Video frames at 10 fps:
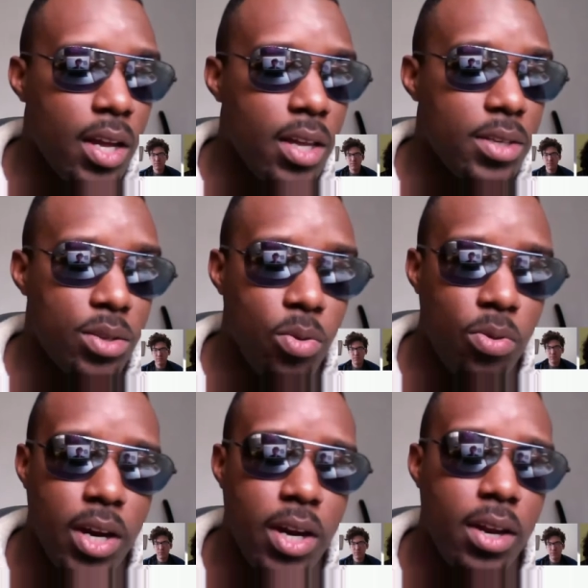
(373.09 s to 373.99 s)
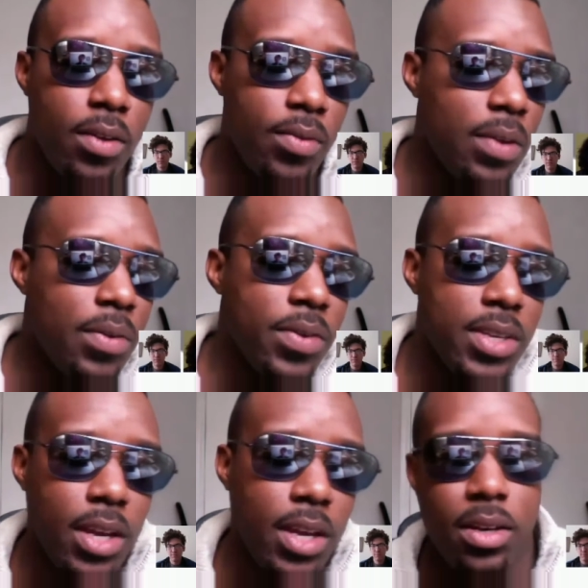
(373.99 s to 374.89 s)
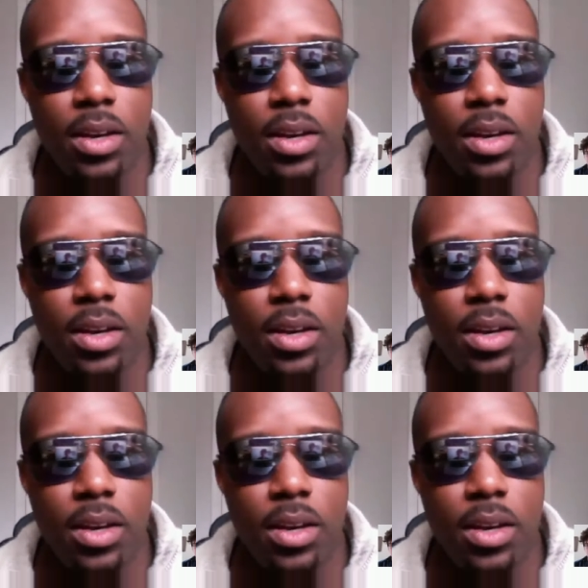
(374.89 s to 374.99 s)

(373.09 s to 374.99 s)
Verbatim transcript: story, even if it's like a